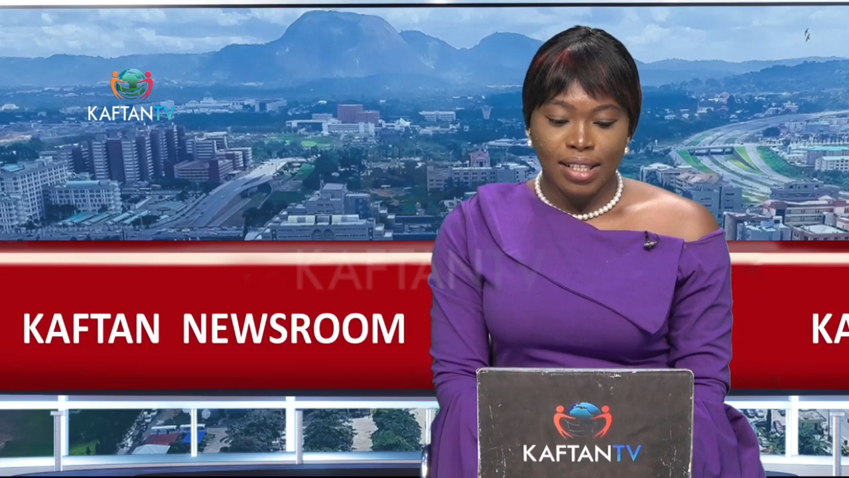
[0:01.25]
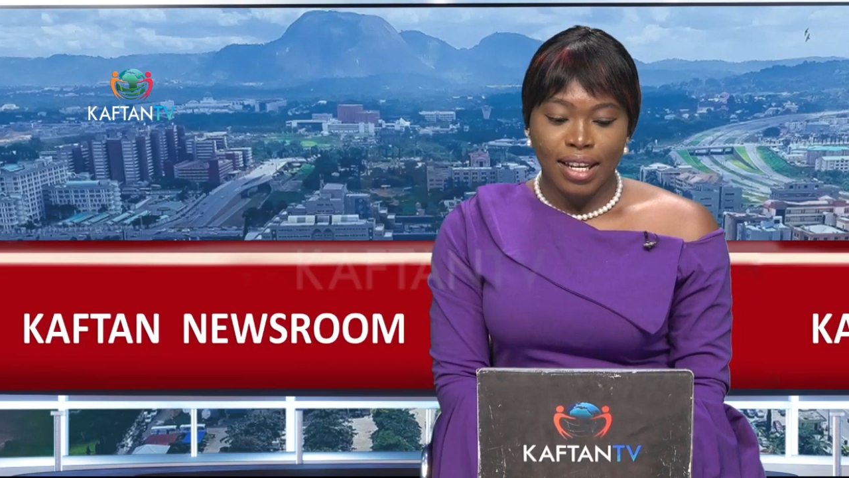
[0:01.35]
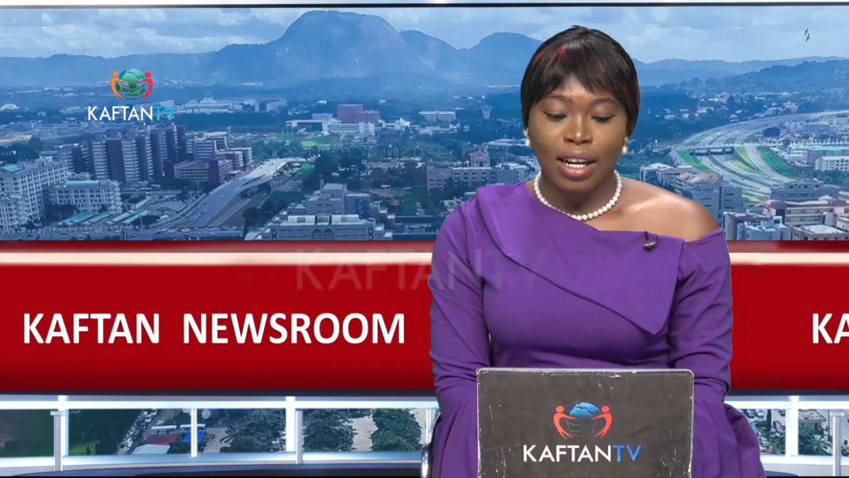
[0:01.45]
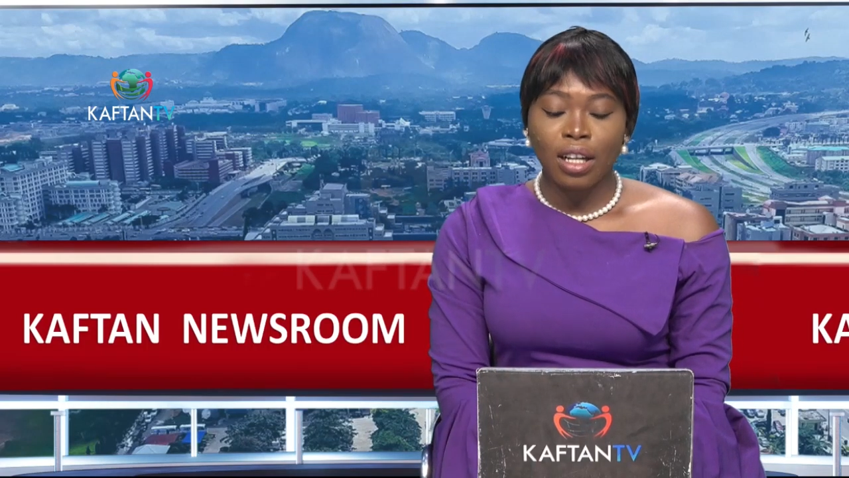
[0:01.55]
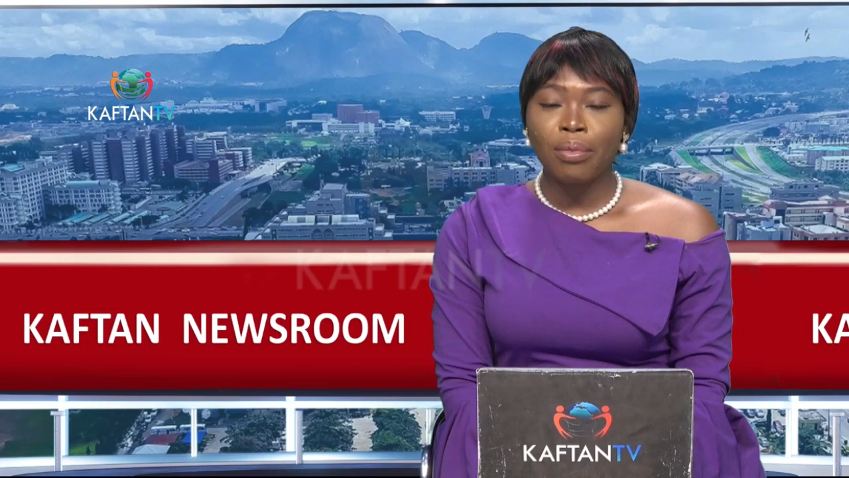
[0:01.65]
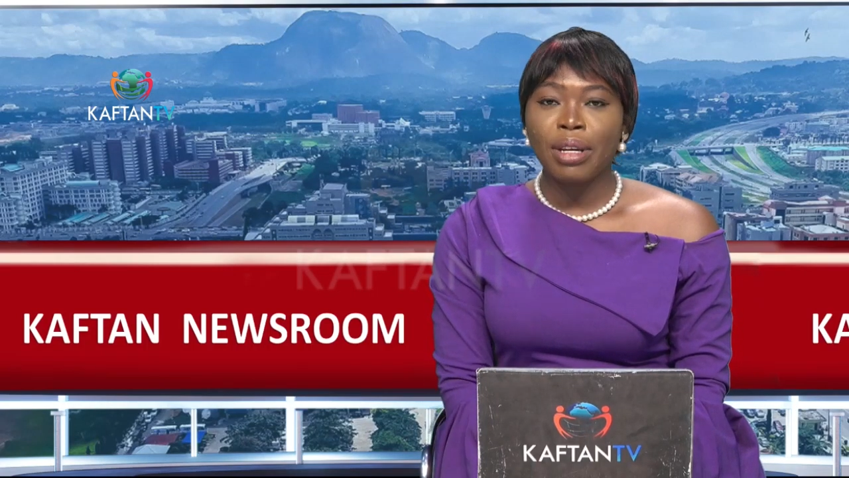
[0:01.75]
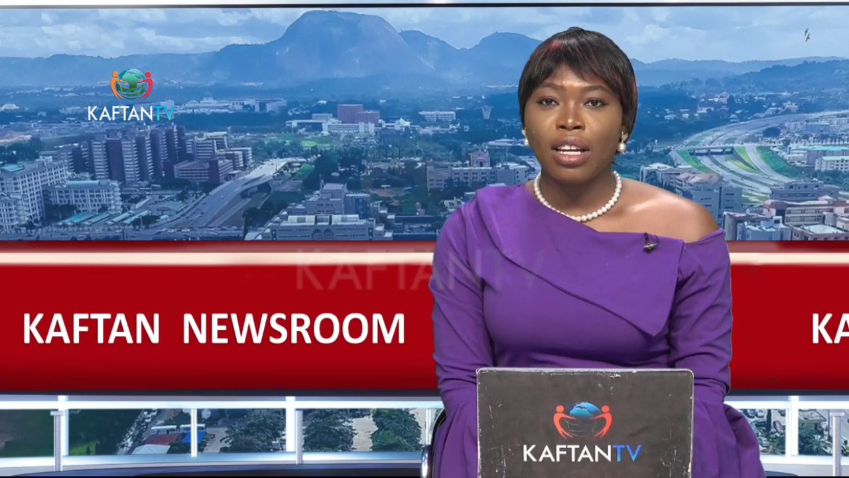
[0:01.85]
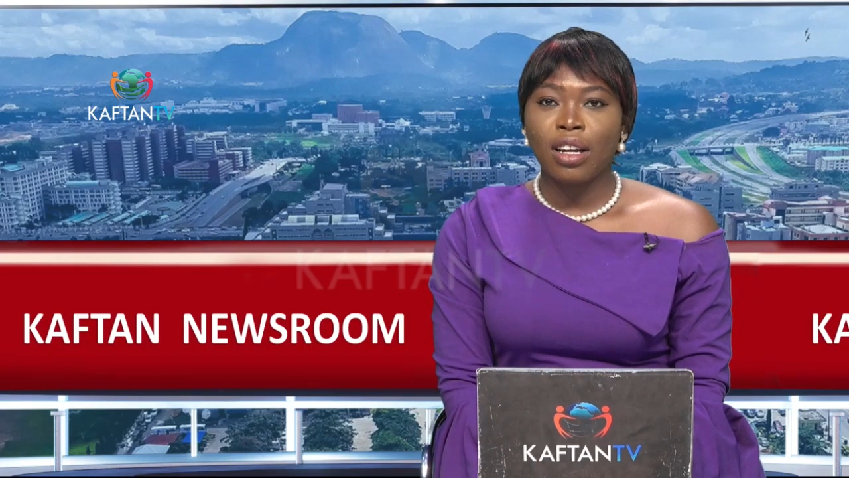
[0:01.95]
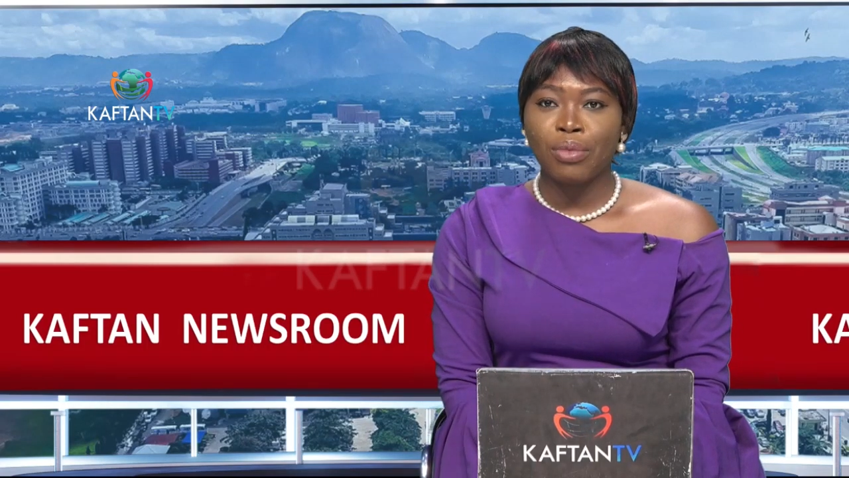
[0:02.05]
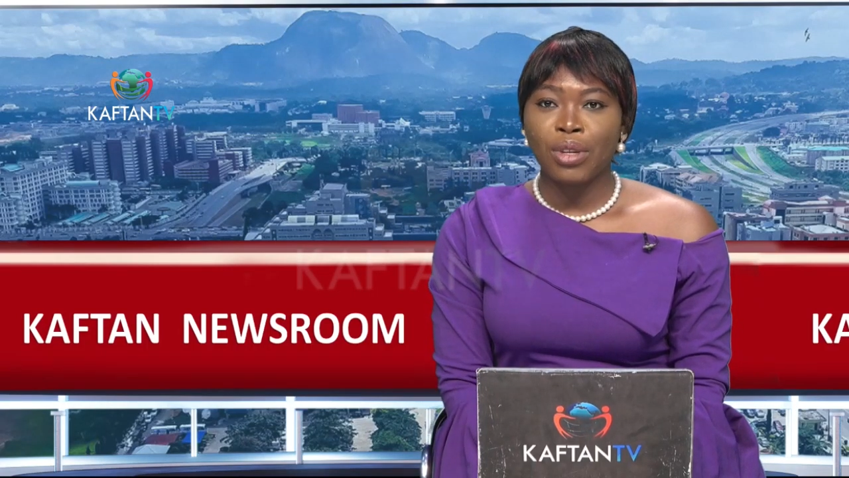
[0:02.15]
the Economic
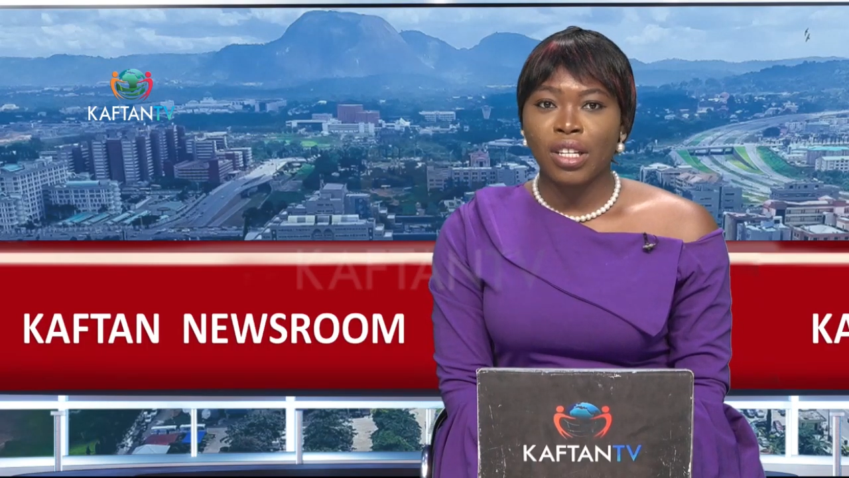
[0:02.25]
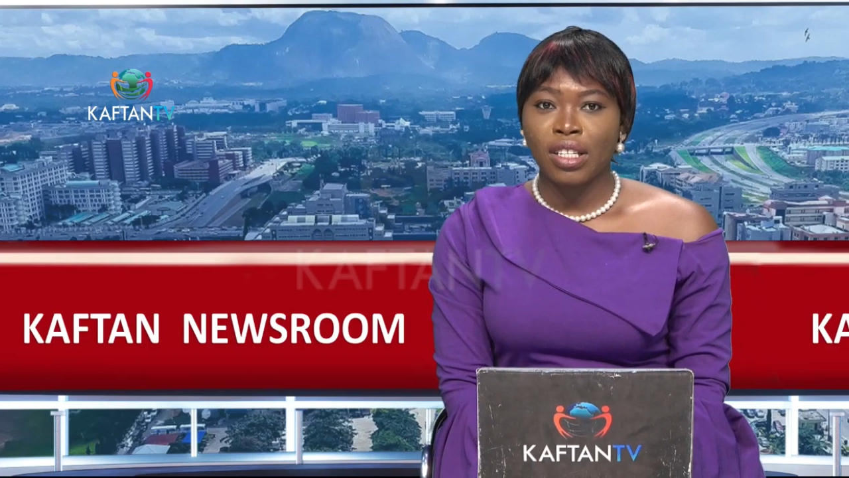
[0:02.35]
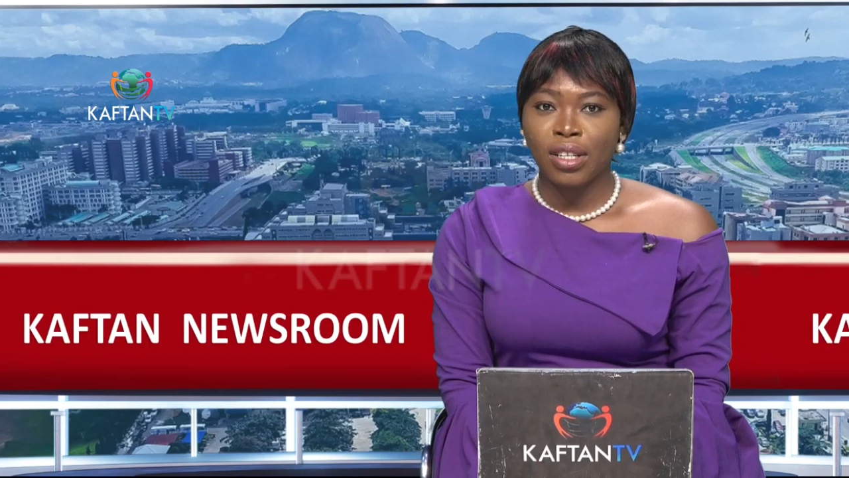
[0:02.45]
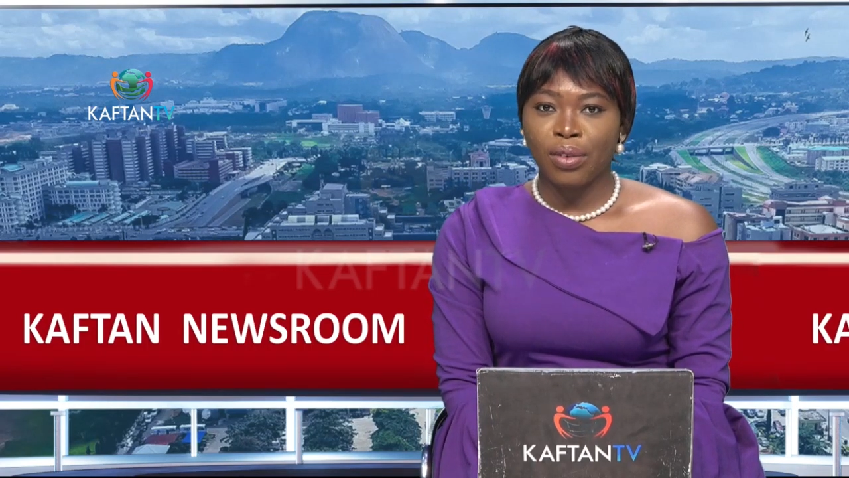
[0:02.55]
Community